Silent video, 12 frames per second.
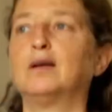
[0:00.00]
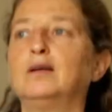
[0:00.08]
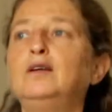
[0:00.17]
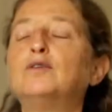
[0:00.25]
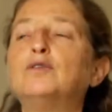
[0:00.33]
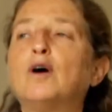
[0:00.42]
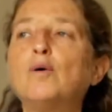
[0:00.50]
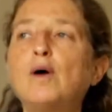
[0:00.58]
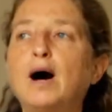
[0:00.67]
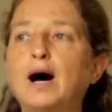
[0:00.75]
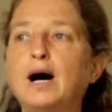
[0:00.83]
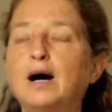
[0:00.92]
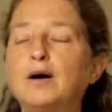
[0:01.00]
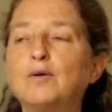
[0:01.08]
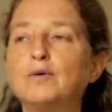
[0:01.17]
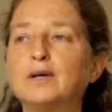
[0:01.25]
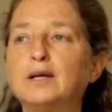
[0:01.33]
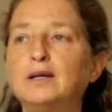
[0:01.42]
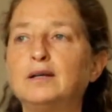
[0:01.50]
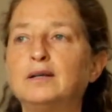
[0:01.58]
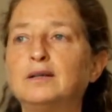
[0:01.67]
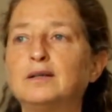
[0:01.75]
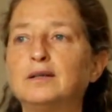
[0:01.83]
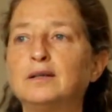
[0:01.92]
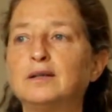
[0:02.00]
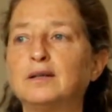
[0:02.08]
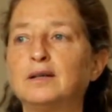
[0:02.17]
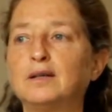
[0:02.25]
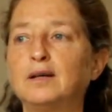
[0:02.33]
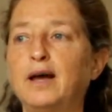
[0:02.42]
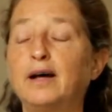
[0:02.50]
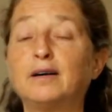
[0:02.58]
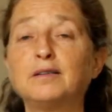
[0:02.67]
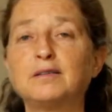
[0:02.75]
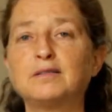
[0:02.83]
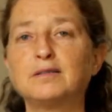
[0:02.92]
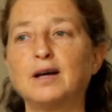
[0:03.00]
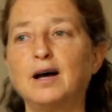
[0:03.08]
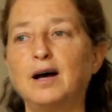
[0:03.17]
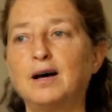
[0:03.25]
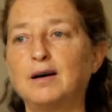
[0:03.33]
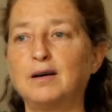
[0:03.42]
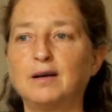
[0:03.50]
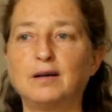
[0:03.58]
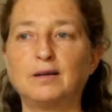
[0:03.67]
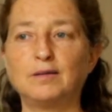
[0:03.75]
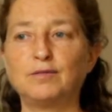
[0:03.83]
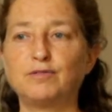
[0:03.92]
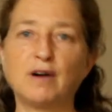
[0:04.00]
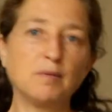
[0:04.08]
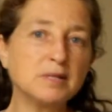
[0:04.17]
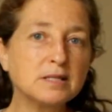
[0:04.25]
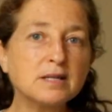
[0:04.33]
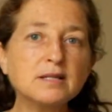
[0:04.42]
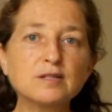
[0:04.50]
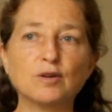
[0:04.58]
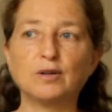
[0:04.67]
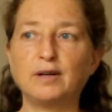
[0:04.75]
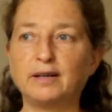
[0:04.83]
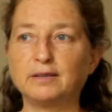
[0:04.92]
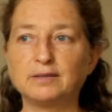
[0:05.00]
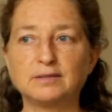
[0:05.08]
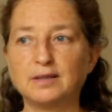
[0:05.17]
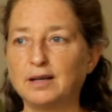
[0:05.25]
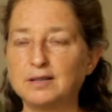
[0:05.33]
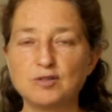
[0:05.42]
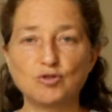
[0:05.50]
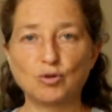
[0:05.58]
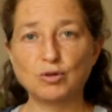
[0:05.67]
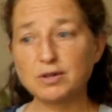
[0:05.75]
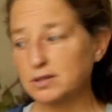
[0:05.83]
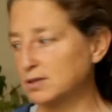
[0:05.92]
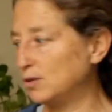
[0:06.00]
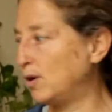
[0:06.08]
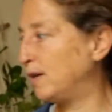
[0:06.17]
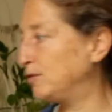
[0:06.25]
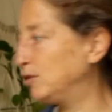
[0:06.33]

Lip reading: You know how in health pharmacies or health stores you have